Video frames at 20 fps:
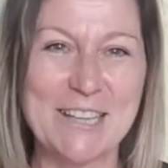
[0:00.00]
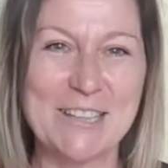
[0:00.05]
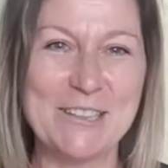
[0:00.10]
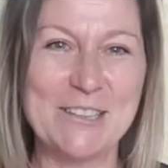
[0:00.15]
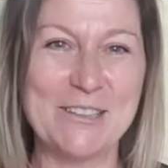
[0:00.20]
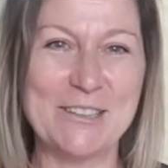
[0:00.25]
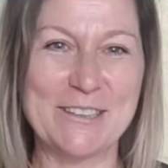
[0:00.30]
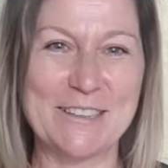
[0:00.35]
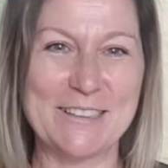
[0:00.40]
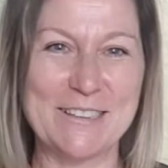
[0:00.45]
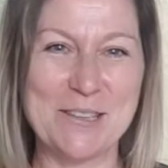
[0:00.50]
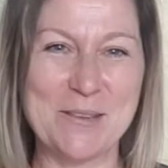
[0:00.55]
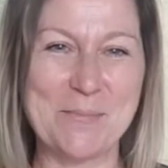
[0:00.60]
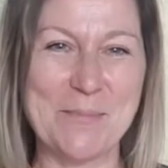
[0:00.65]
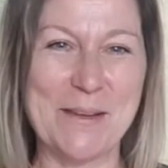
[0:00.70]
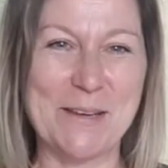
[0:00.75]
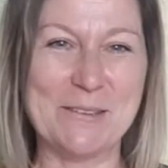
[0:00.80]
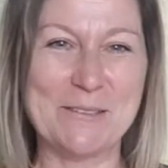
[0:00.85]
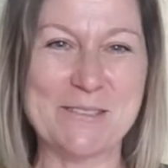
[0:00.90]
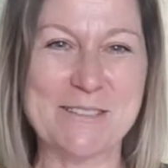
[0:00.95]
a look at the
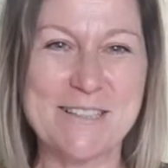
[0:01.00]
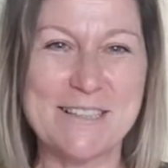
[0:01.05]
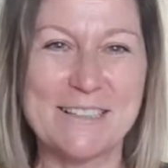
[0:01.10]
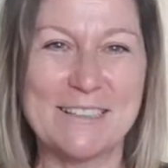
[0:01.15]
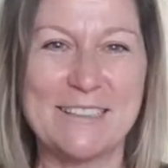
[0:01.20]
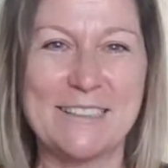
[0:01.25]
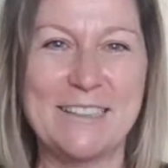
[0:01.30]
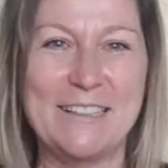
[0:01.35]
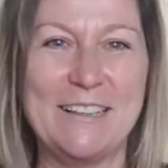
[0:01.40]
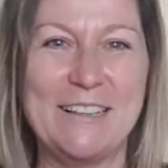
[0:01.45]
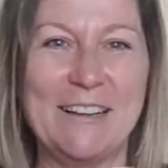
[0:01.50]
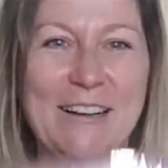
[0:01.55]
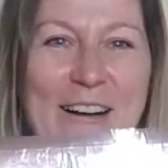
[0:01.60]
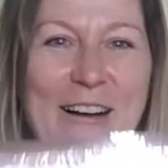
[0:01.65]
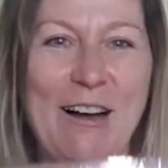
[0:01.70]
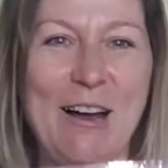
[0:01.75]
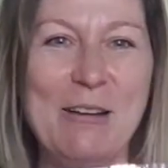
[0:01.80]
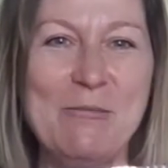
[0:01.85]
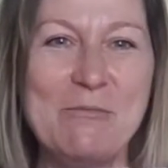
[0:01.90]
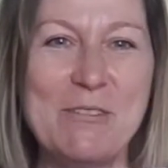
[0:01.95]
belt.
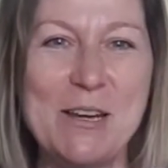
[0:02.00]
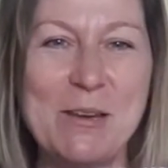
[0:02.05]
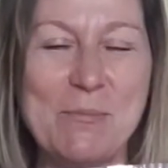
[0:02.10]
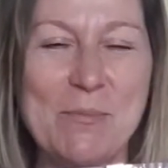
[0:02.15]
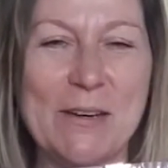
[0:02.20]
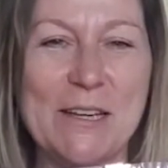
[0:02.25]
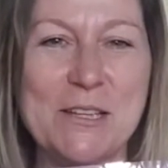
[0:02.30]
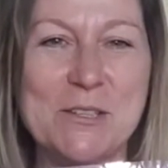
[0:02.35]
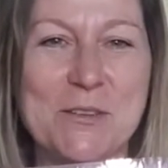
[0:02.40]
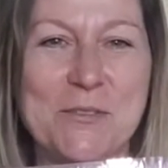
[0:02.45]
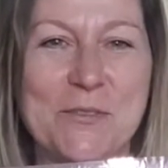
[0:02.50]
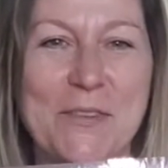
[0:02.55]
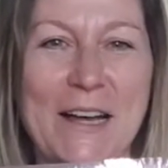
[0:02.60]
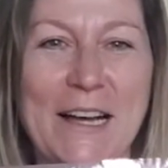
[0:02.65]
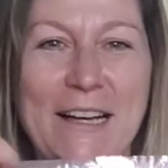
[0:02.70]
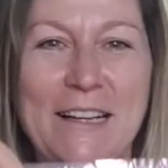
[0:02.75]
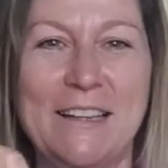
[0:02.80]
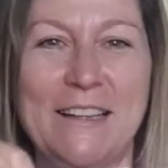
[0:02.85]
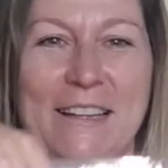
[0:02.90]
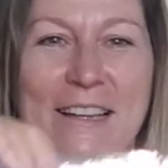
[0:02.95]
I'm really pleased with
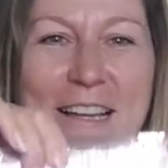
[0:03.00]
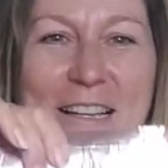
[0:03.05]
that.